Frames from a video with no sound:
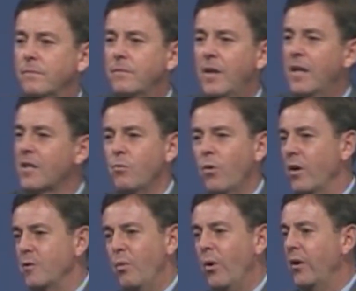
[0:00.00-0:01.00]
He doesn't want
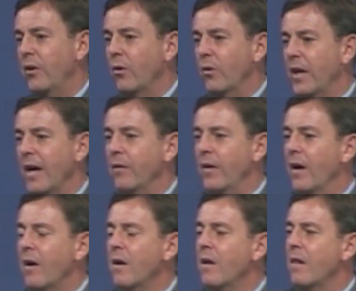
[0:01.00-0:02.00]
his boy to go down
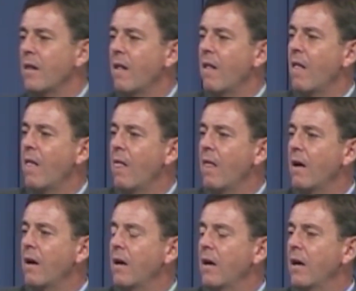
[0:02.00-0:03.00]
there.
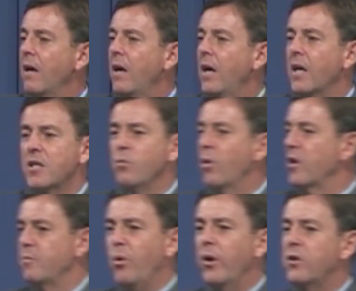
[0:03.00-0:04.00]
He doesn't want
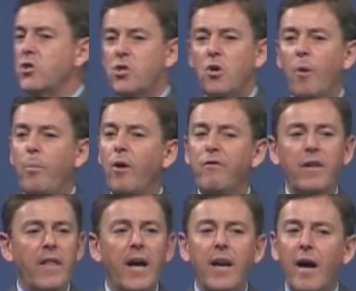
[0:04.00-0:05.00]
his boy to stop off
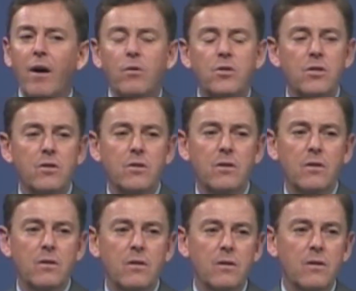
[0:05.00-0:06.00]
at that house.
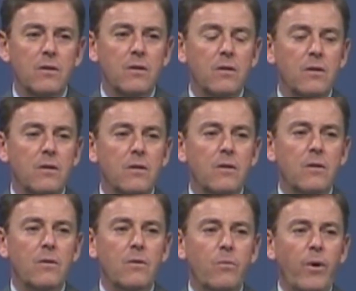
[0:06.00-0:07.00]

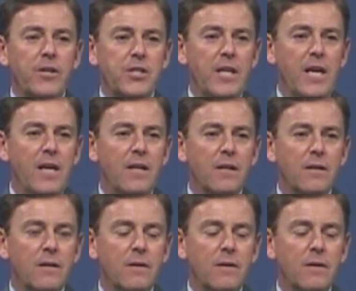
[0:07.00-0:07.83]
What does he need?